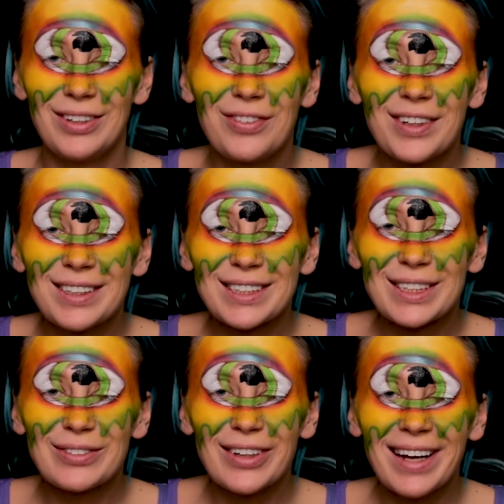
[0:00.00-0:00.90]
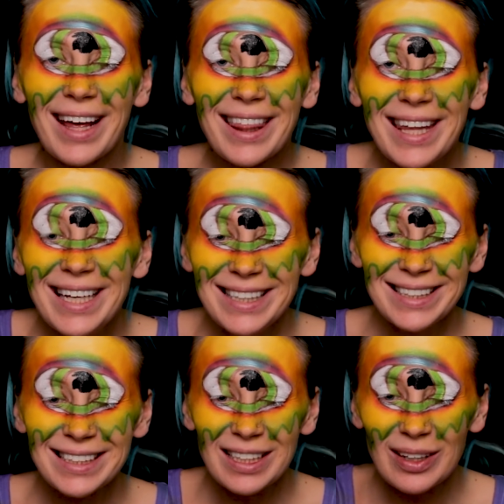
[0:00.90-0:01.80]
The first one, I think.
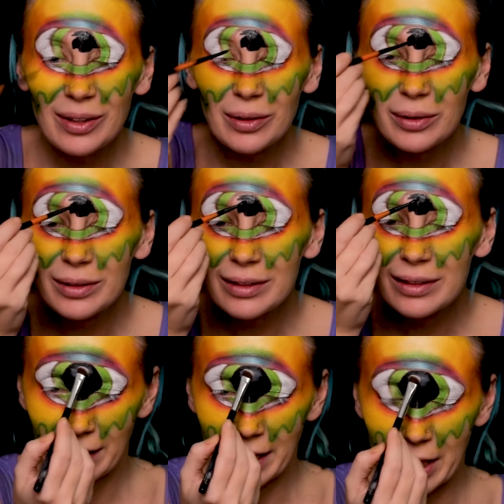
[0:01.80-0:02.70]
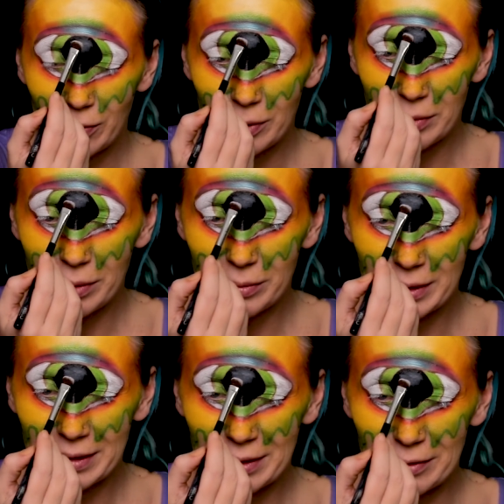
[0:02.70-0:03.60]
I
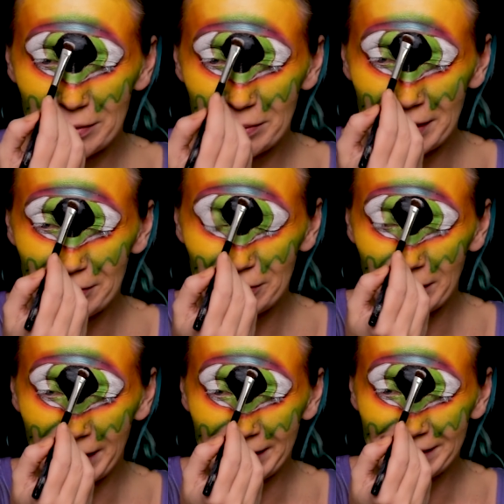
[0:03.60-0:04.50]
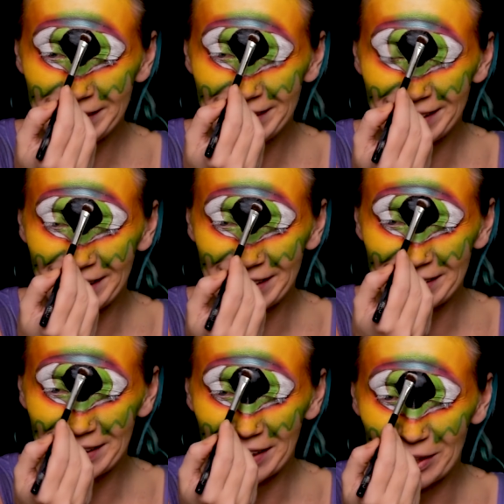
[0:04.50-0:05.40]
remember of my friend,
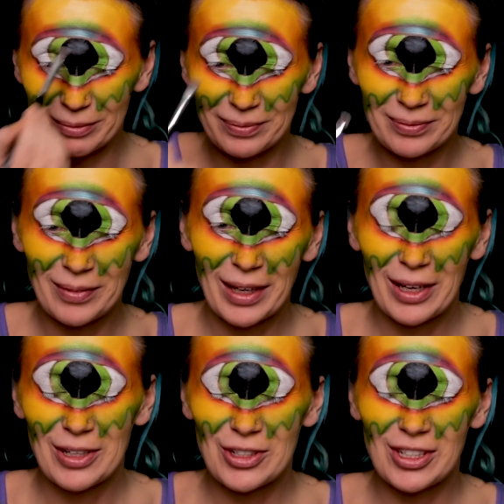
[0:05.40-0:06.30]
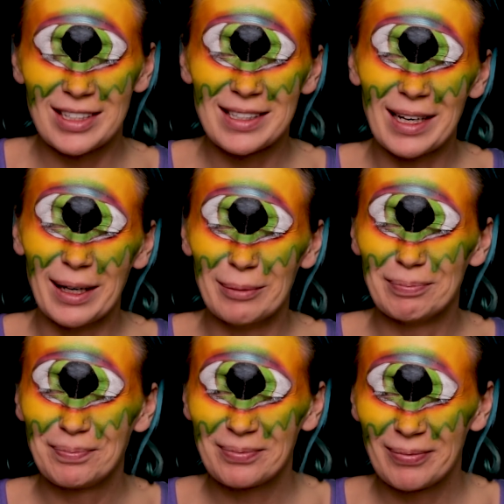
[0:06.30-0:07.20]
and she's
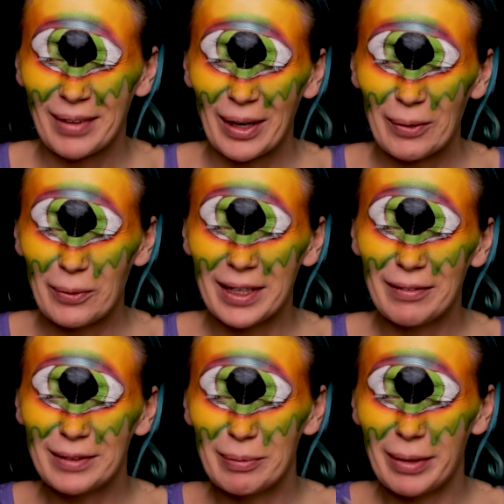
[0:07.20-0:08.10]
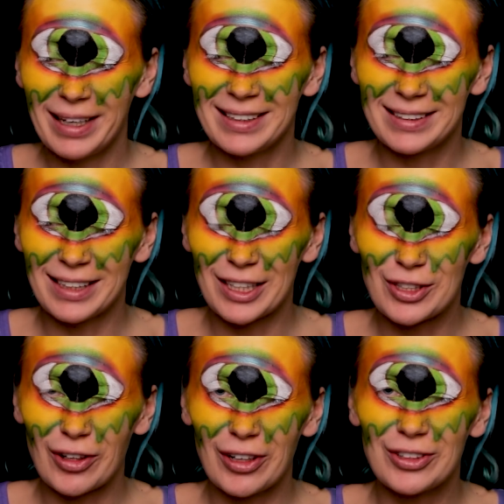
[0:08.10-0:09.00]
one of the best
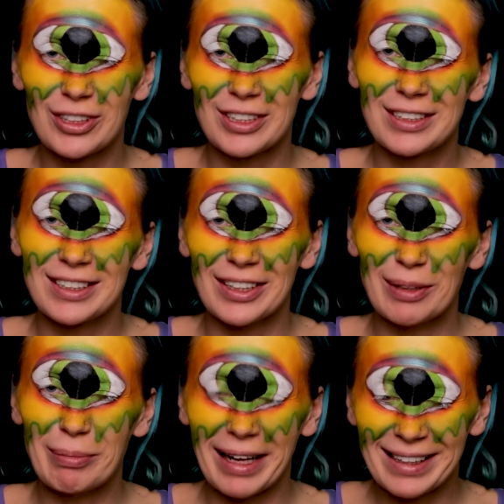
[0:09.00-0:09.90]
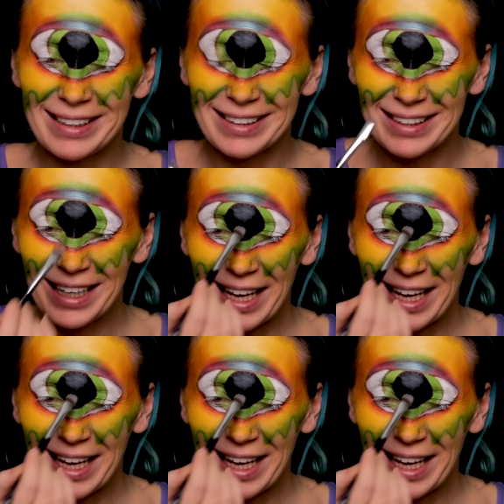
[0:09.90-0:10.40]
astrologers on the Balkan,